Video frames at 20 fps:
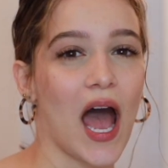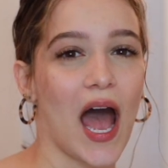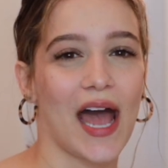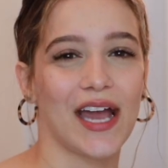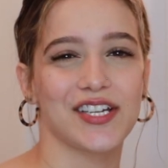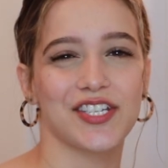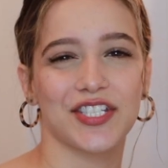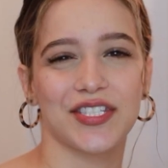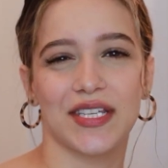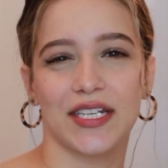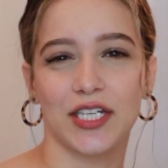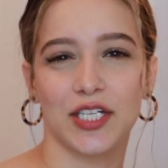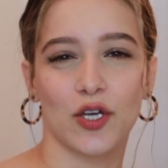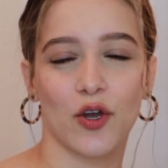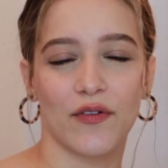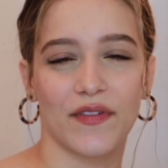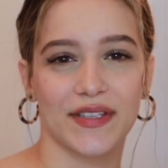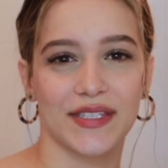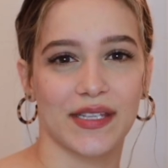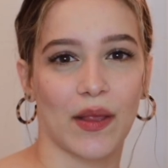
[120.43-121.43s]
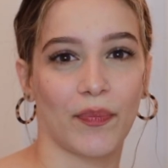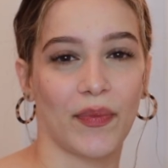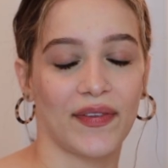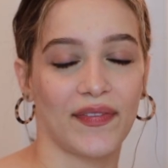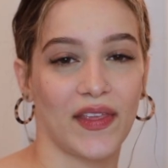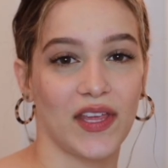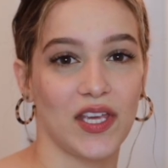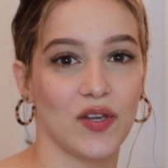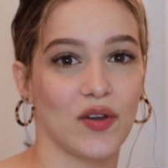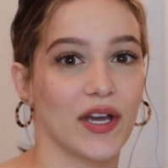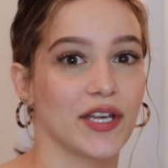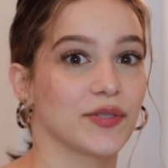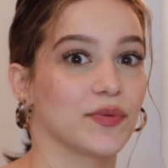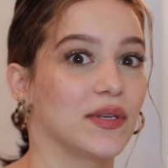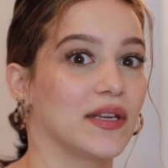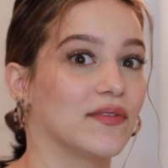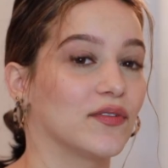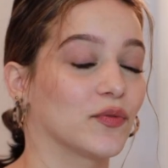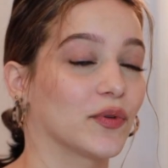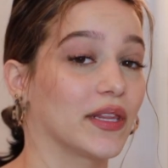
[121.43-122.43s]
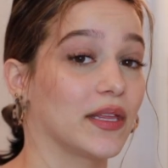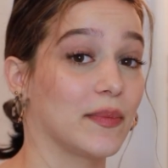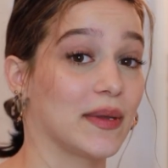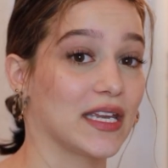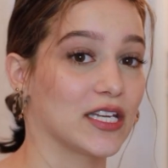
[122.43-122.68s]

I just didn't know if it's something that you guys would even really be